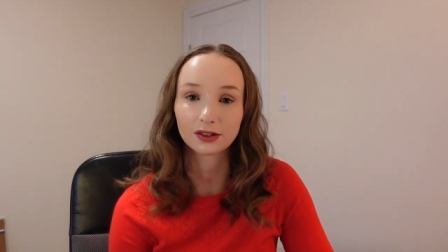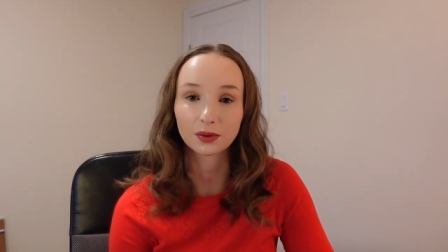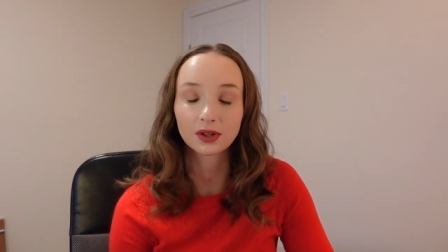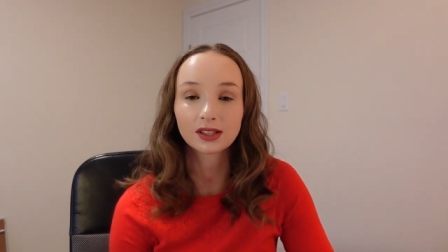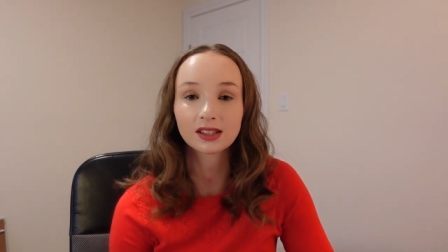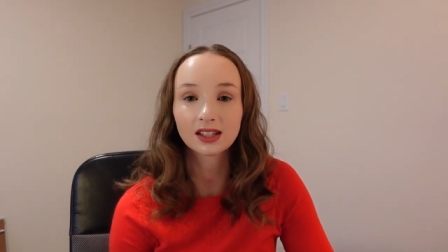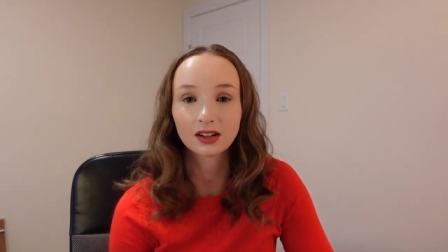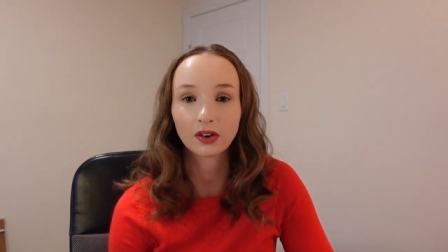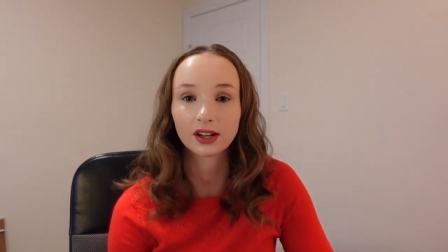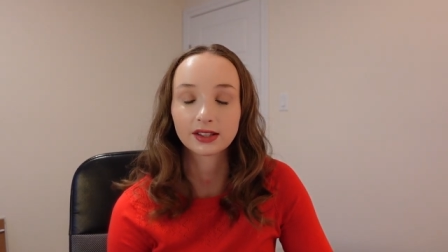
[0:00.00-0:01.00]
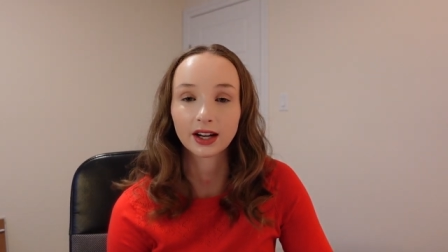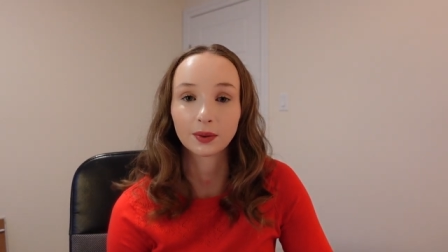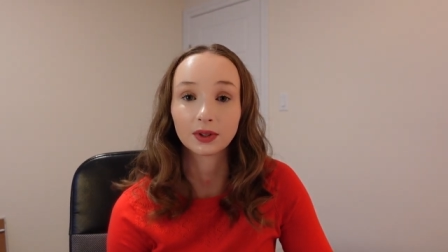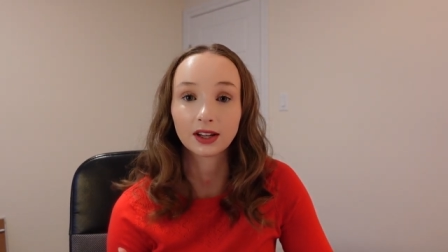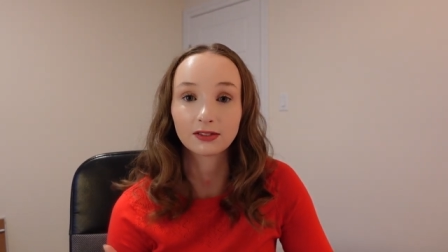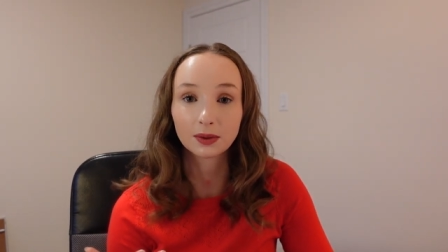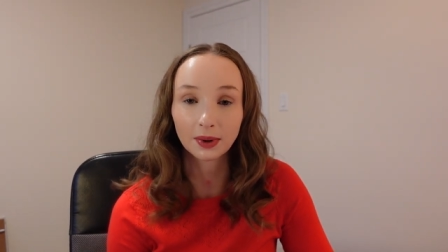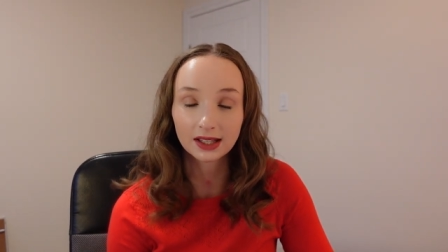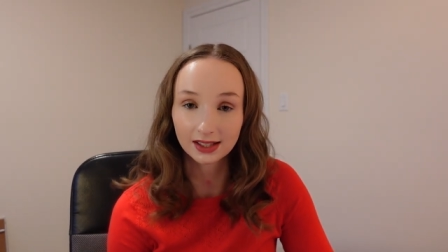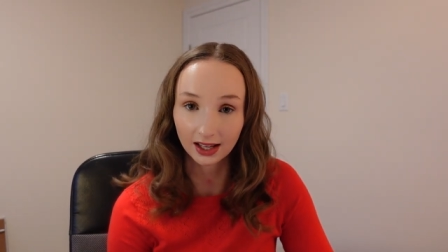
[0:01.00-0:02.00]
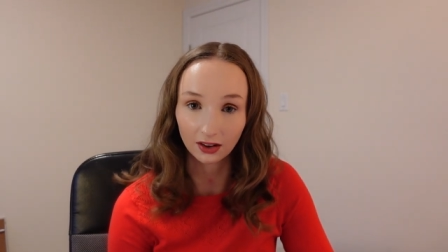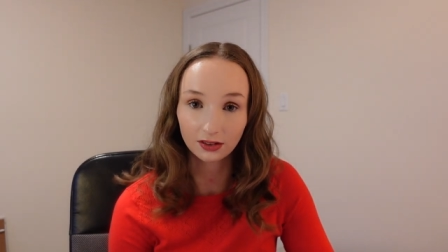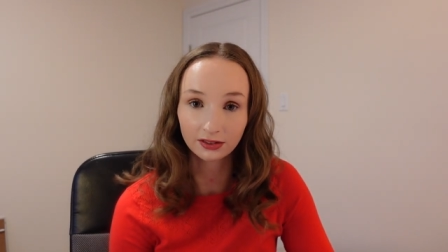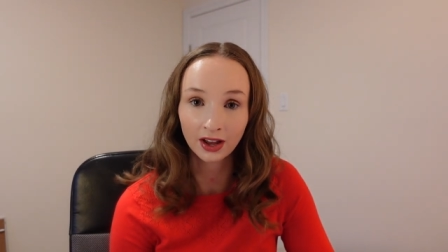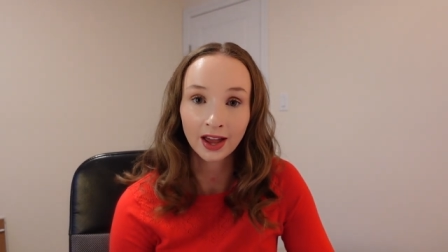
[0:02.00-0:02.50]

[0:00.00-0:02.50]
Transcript: So, this is the advice that I would give to myself